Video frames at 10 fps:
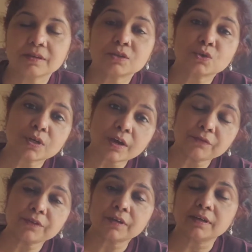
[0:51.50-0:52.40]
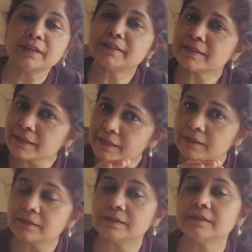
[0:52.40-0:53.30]
So Kafka and this
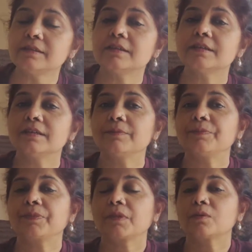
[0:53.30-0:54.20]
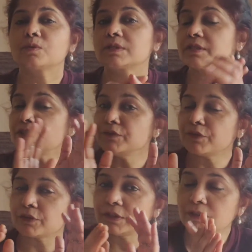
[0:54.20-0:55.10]
little girl was searching
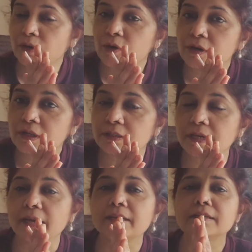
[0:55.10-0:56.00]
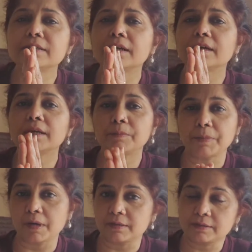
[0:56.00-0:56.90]
for the doll the entire
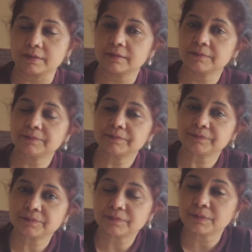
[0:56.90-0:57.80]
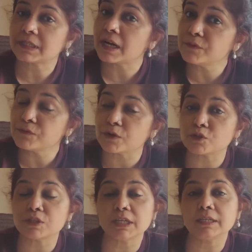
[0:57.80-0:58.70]
park. But
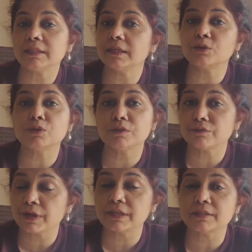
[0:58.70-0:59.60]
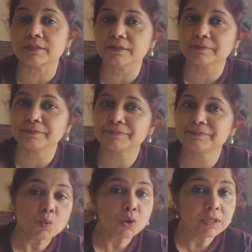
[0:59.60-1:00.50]
unfortunately they couldn't find it.
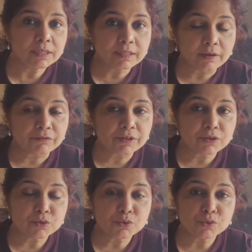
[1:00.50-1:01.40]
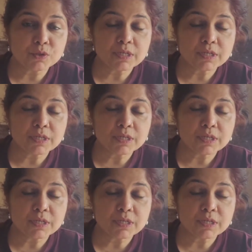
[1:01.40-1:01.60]
So what did Kafka do?